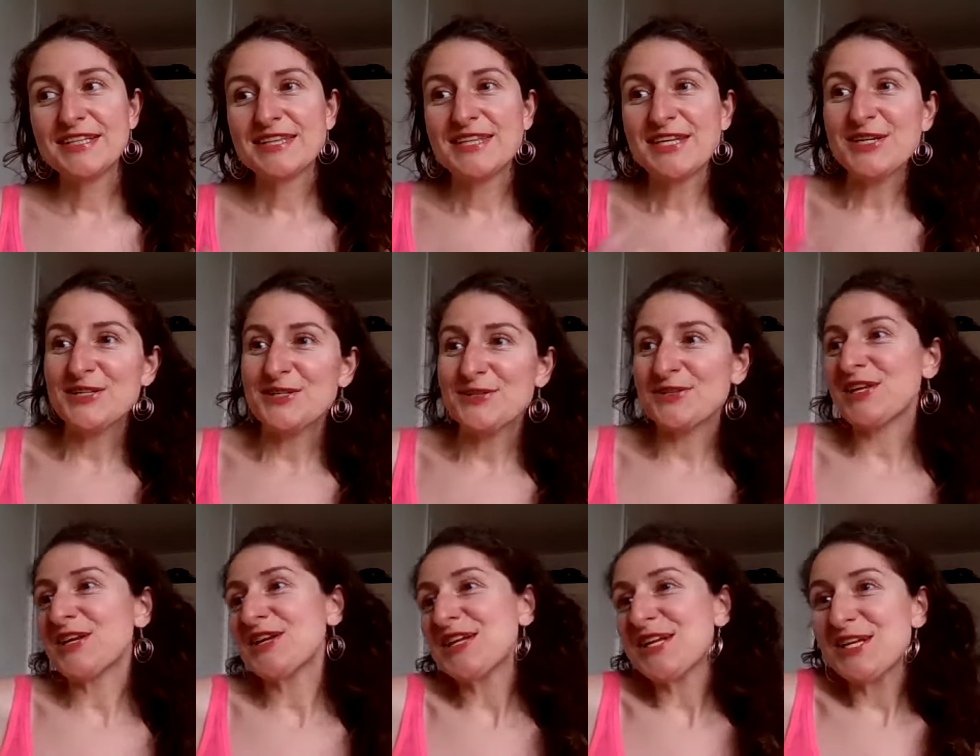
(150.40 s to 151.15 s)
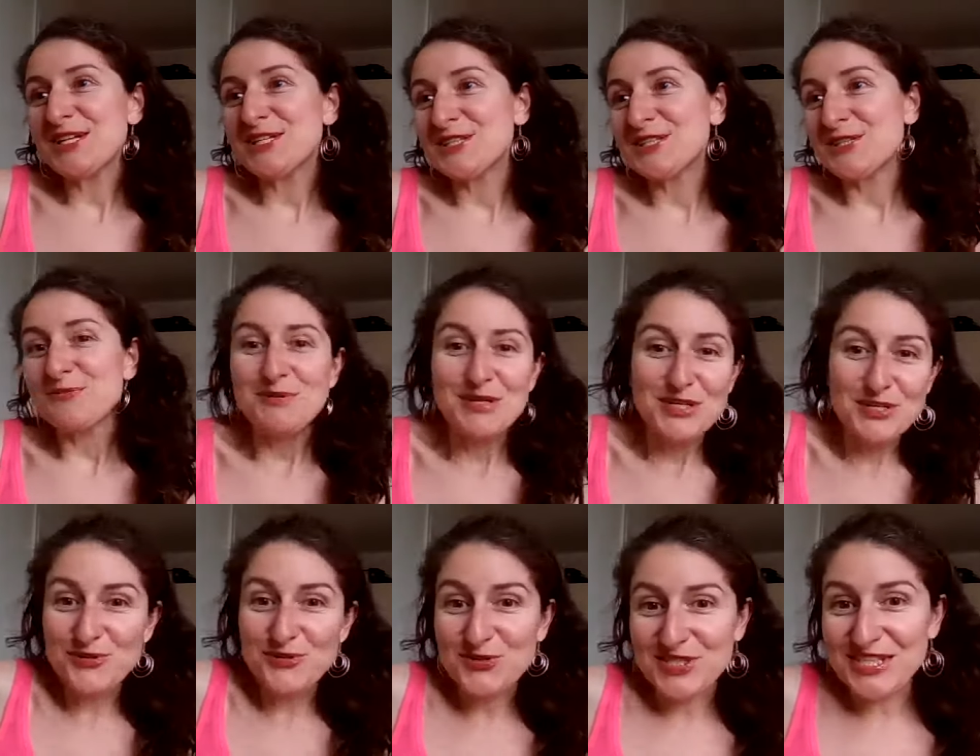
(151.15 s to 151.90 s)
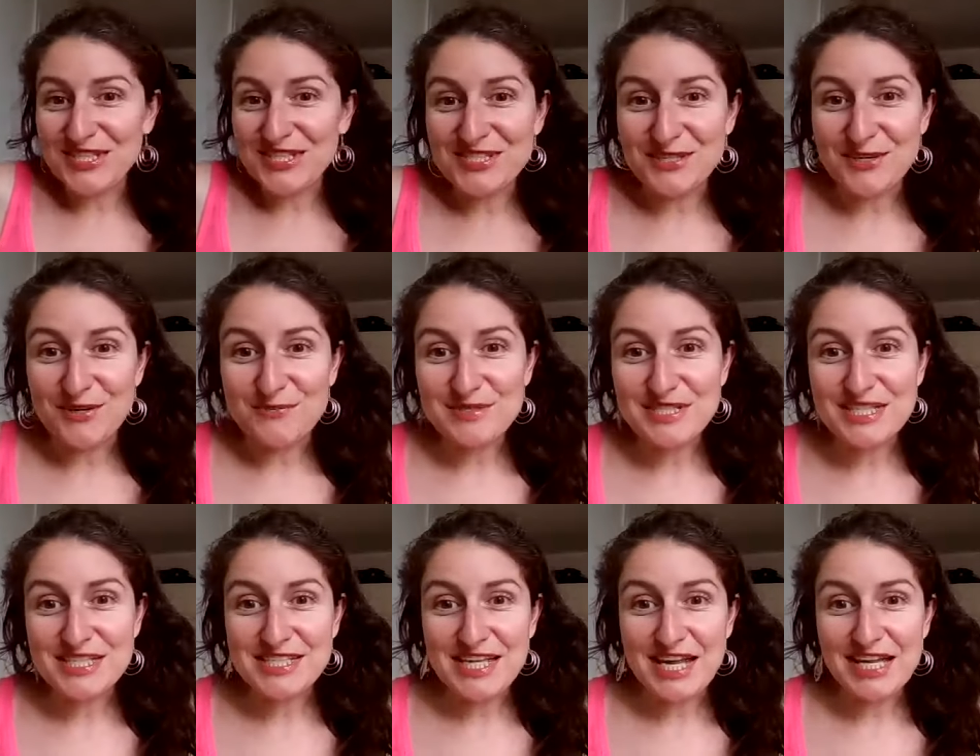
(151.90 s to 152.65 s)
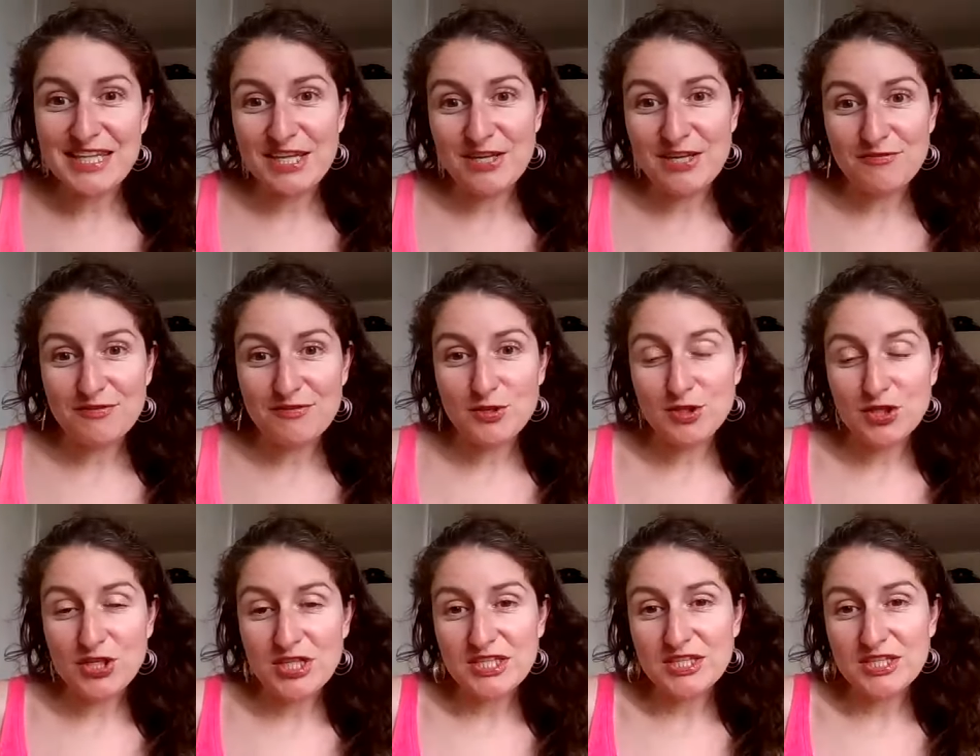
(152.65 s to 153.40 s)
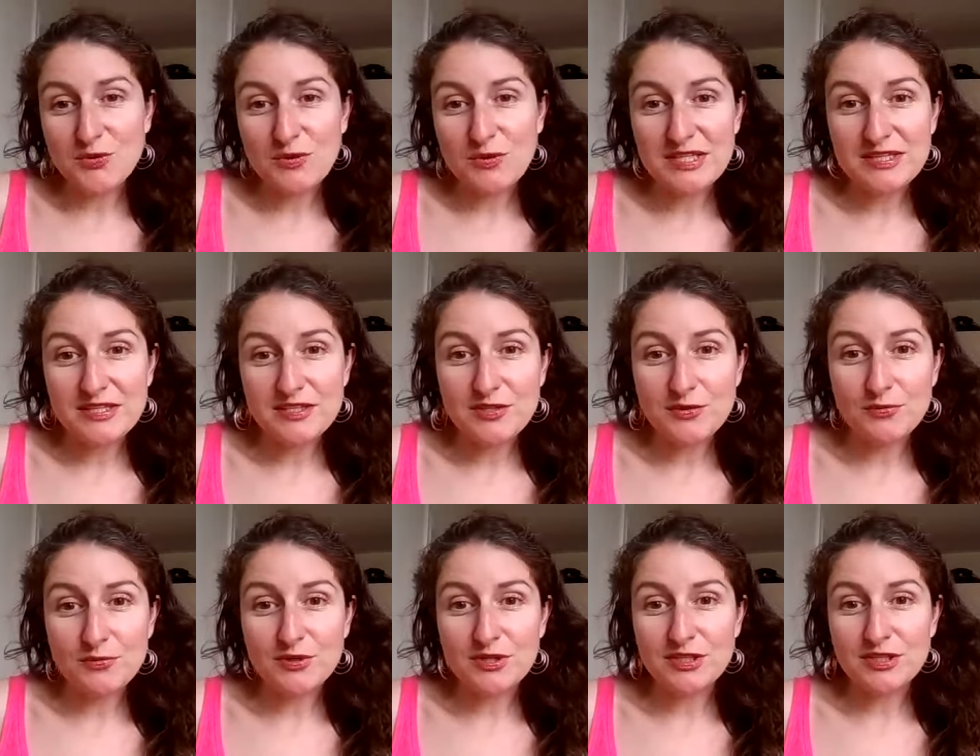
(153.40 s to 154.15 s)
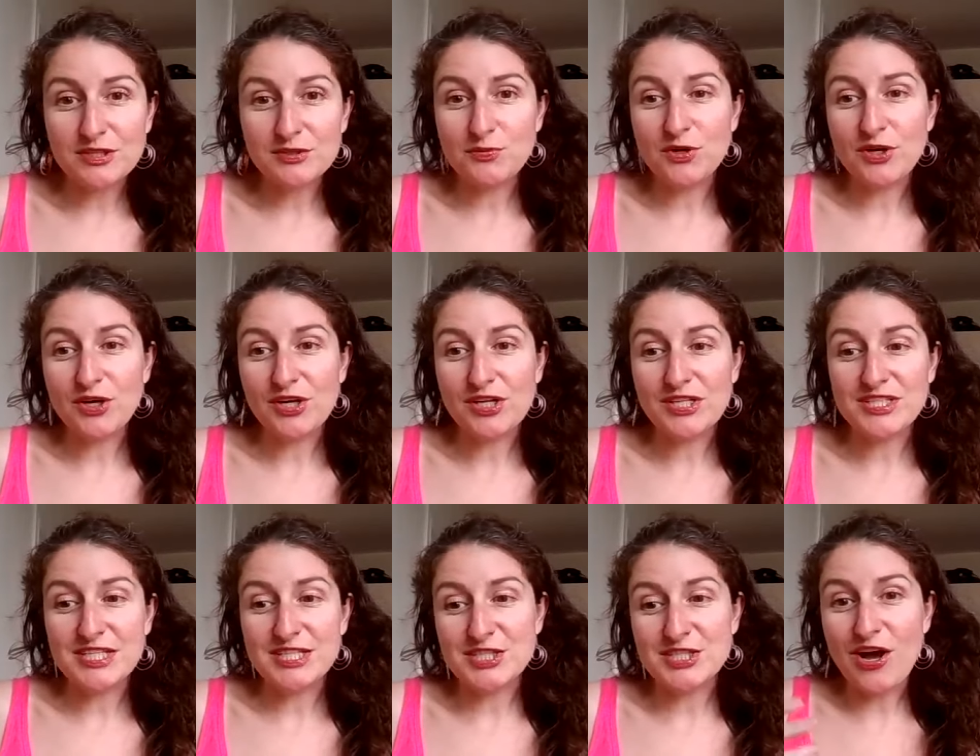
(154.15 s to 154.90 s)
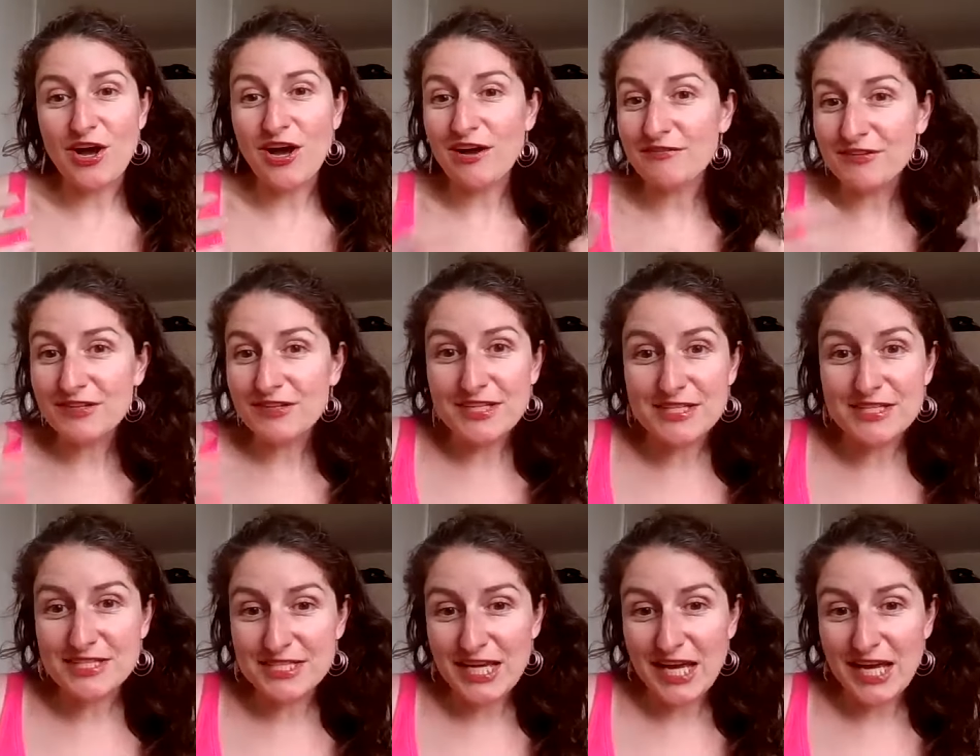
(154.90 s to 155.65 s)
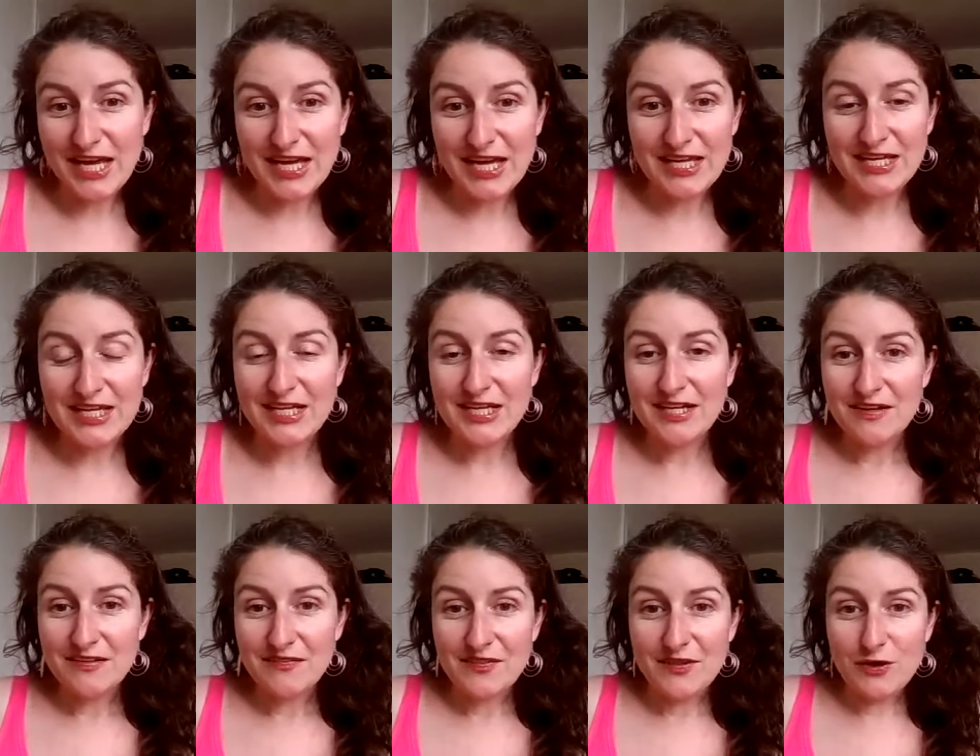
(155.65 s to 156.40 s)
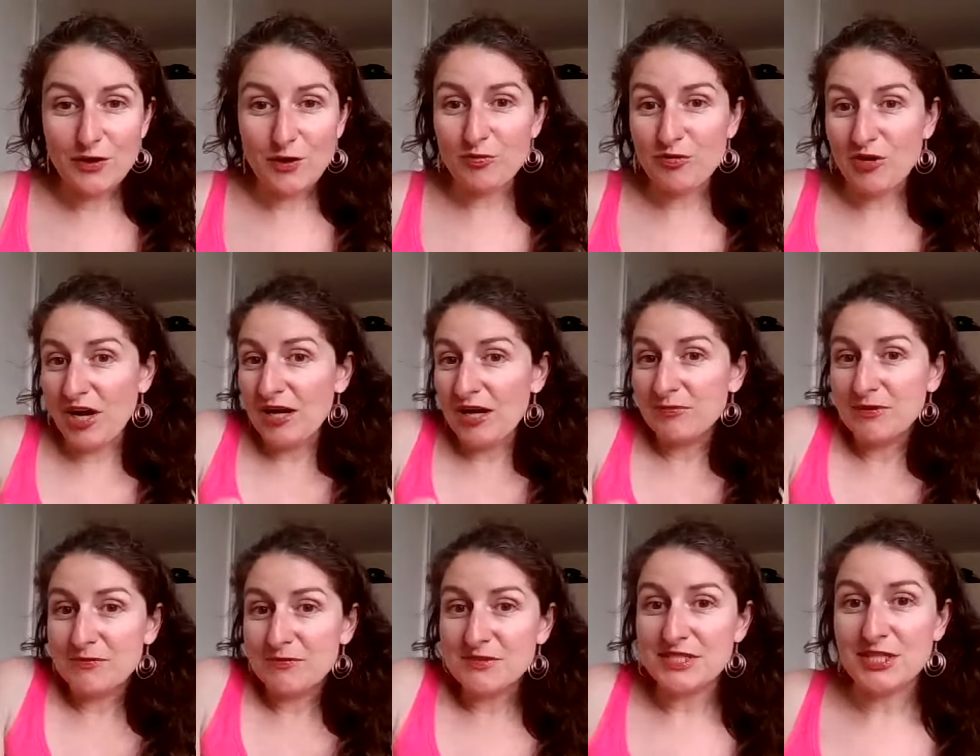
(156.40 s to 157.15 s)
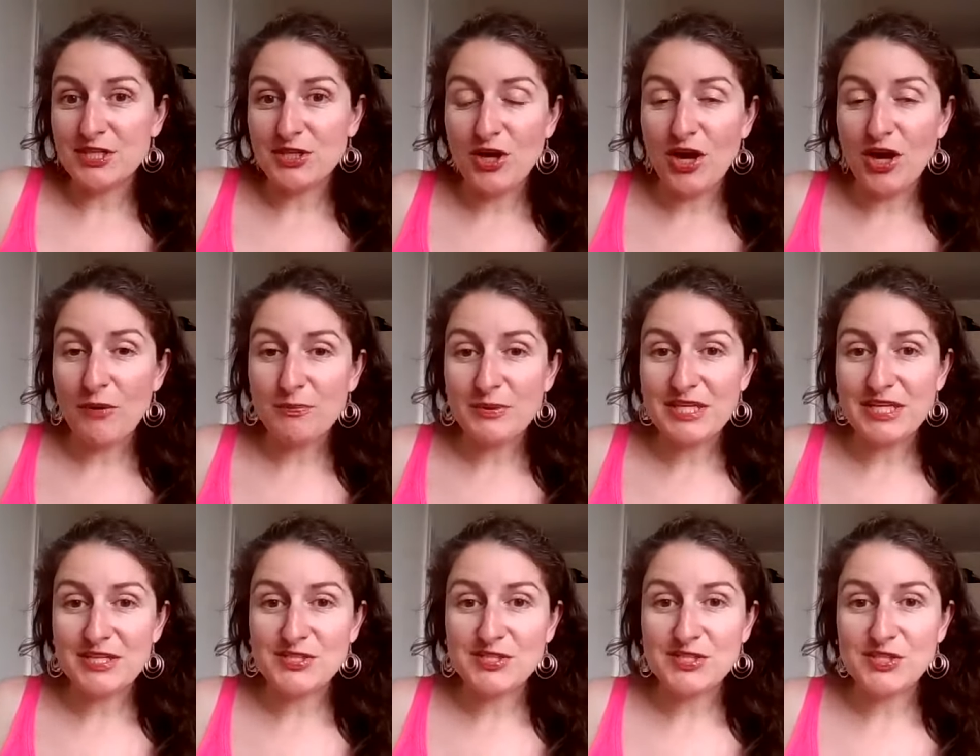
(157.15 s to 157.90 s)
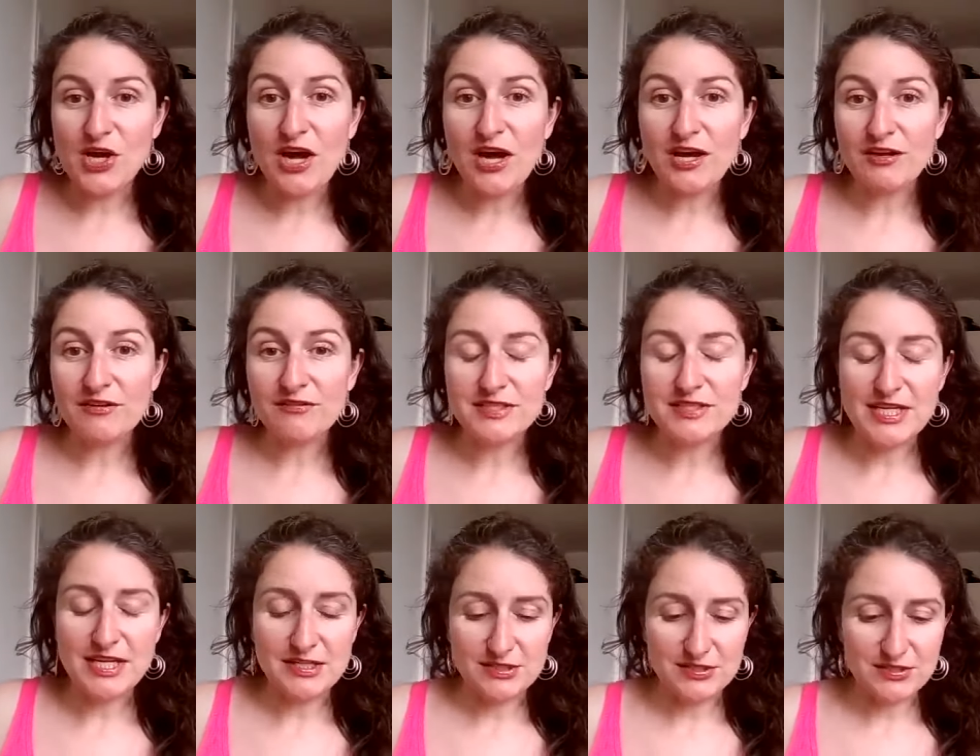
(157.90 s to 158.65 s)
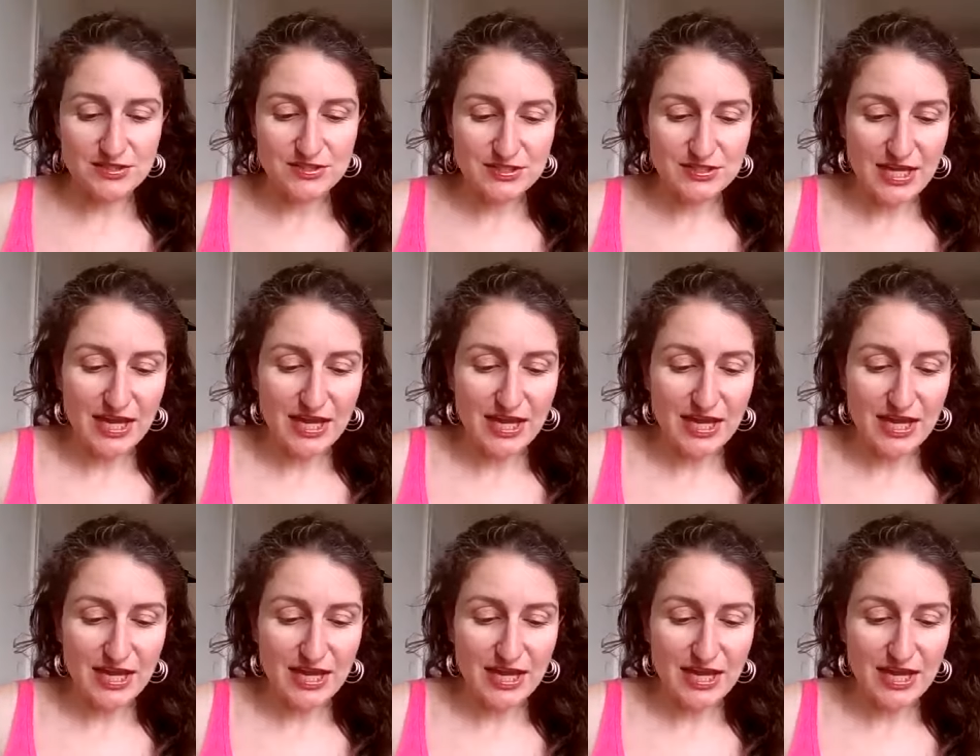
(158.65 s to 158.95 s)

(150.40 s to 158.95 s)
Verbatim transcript: there, there need to be new systems. Cause I think if you look at the way that the world works, it's obvious that there are problems that are not being solved and